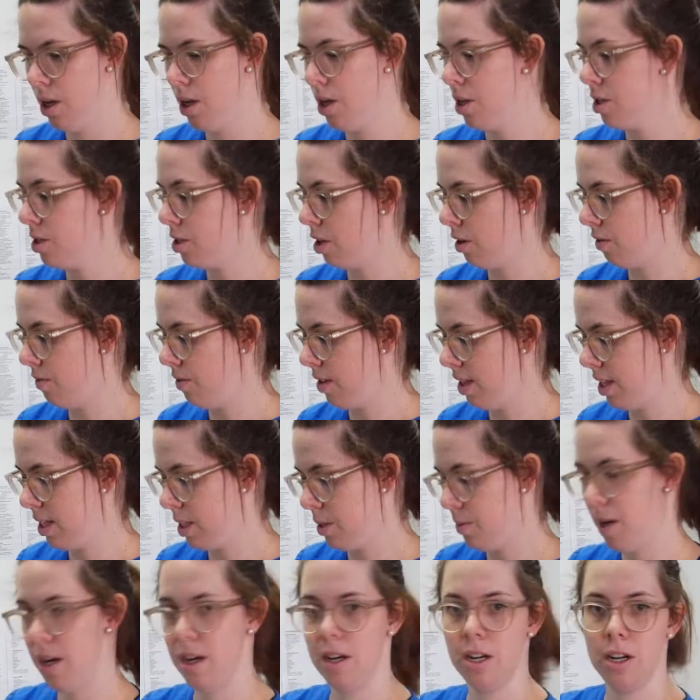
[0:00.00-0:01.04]
So for
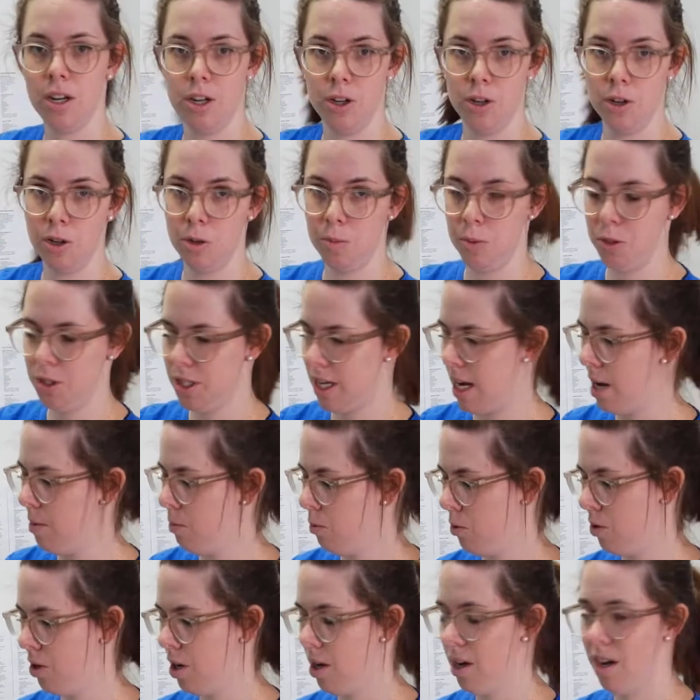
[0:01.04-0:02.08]
this one, normal tap
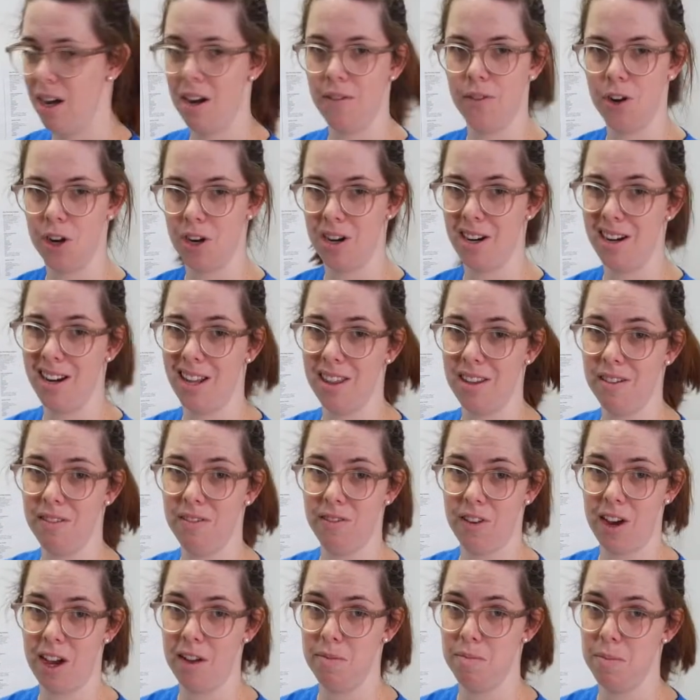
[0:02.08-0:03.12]
water, I've got another
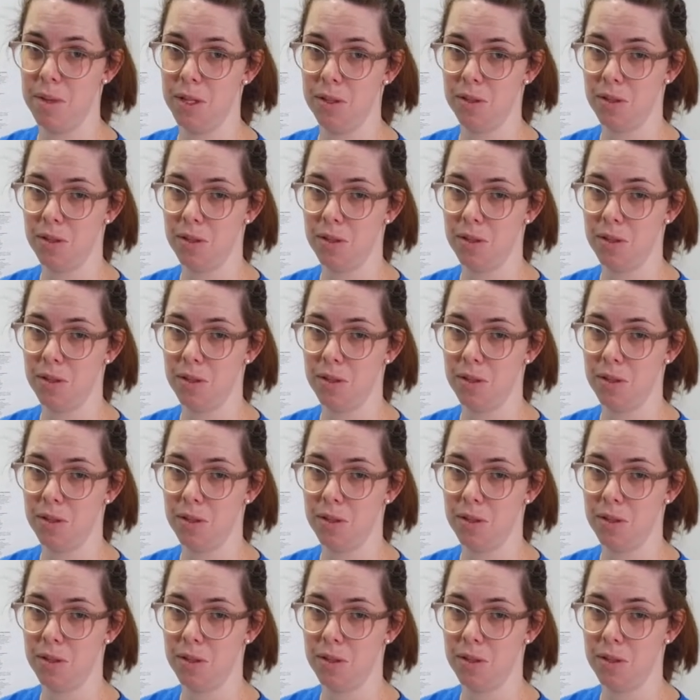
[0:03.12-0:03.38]
5 ml